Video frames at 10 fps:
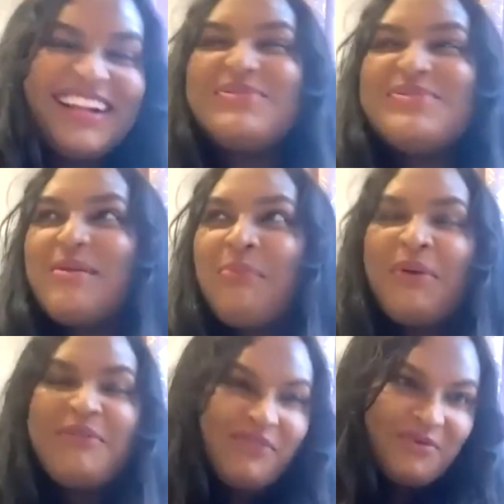If you are
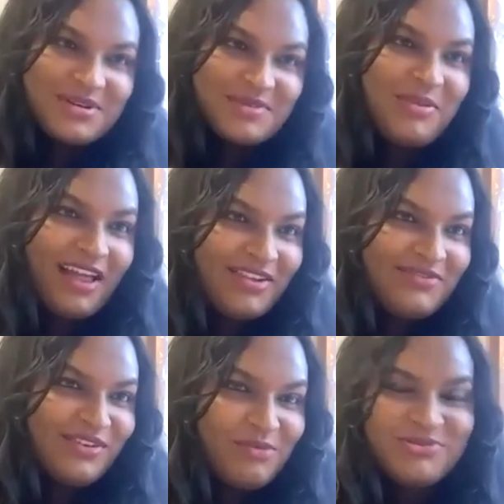putting forward a plan of
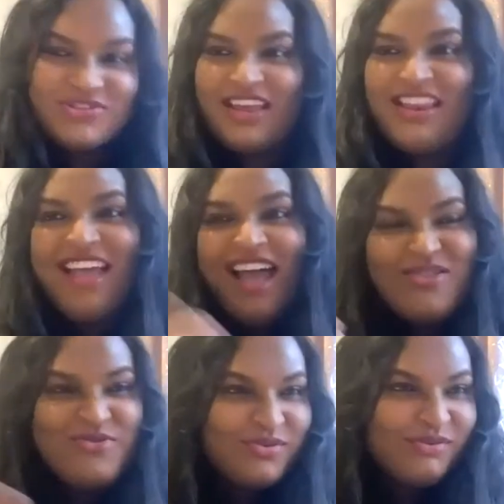adoption and
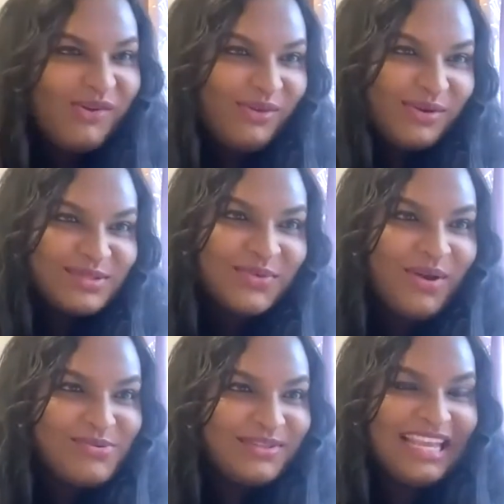you throw those
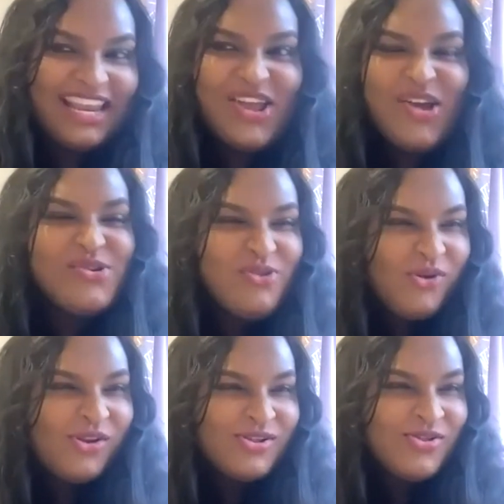quotes in, you're
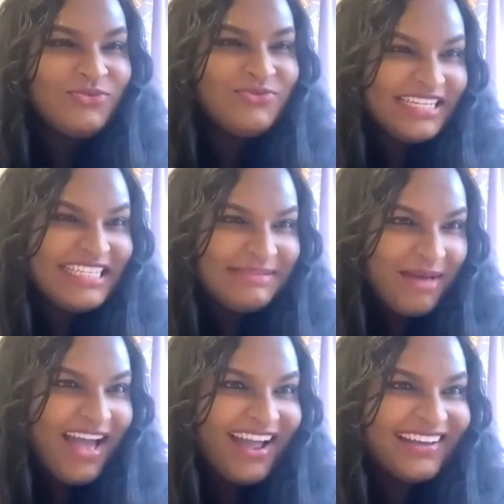going to look really
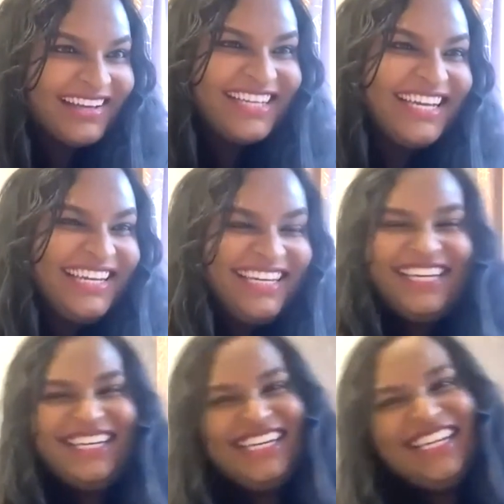smart.
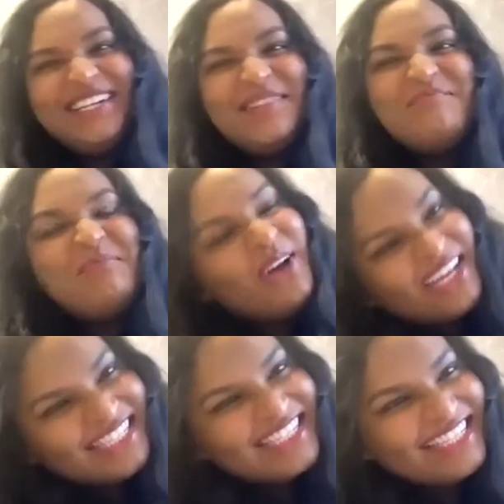
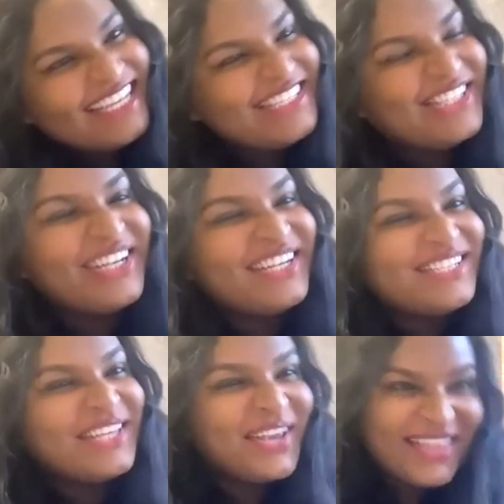But let's turn
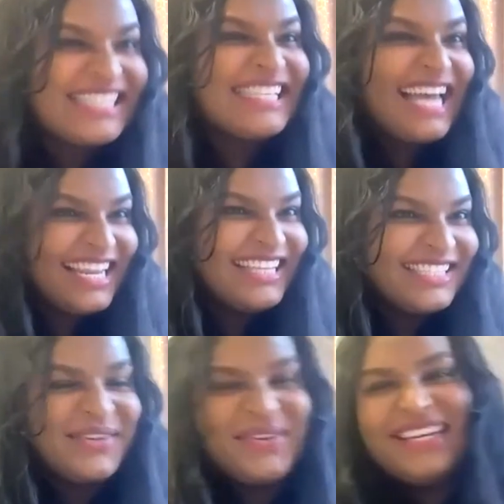to the other side of
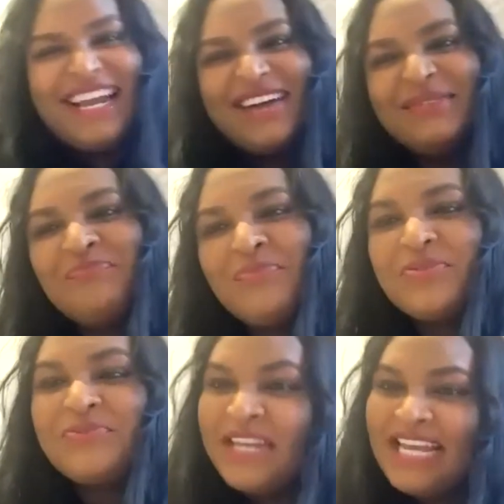this coin now.
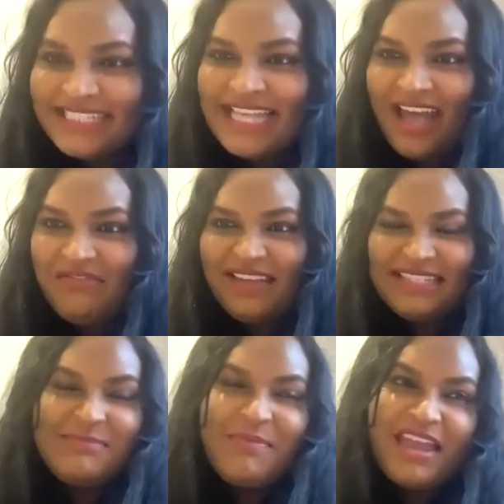Reassess
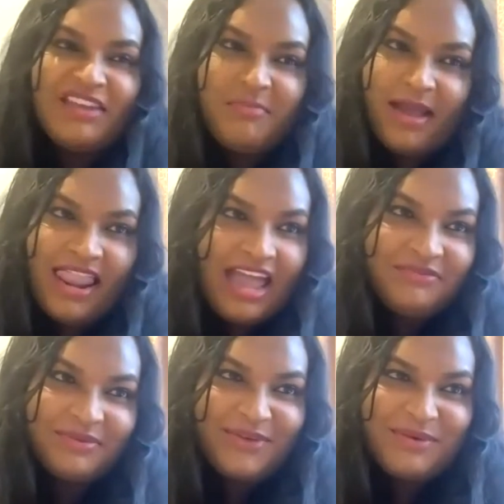is the bane of my
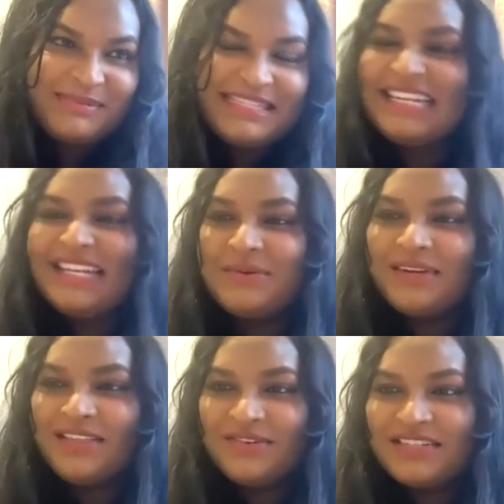life when I represent
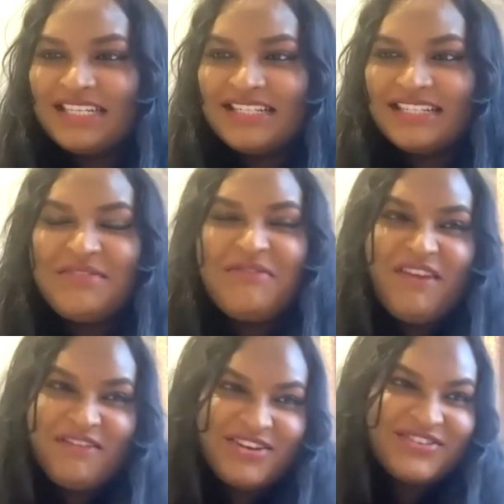local authorities. It's a
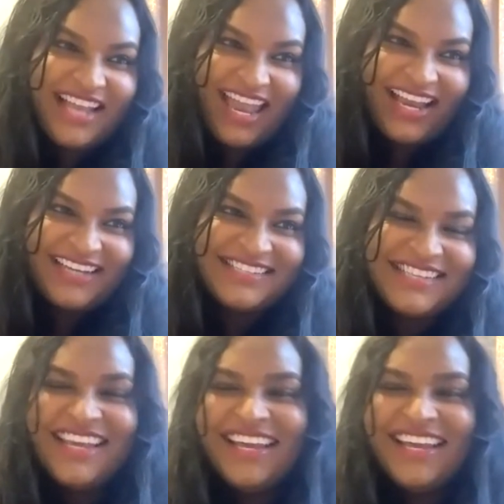very good case,